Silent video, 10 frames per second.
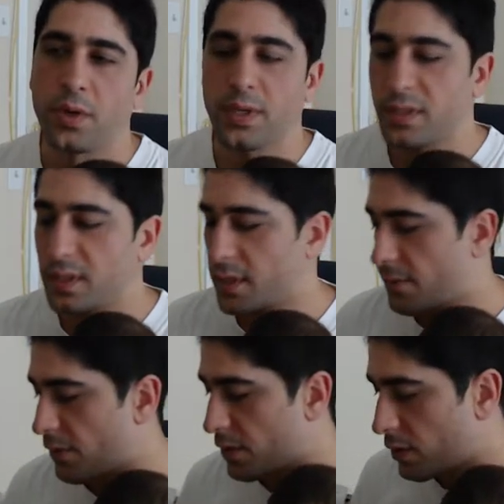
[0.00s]
because it takes
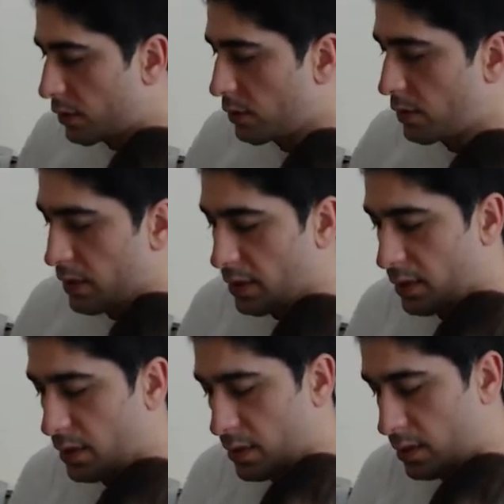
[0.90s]
forever to load, and
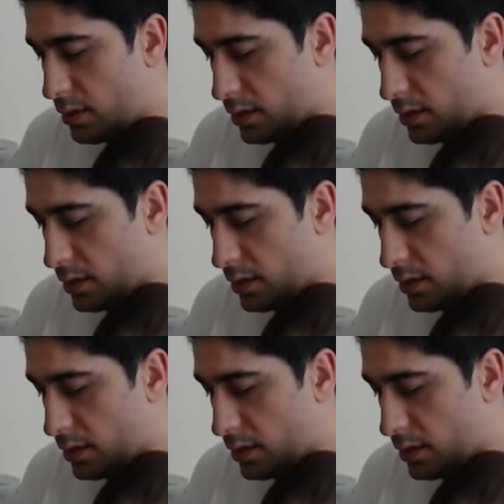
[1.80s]
then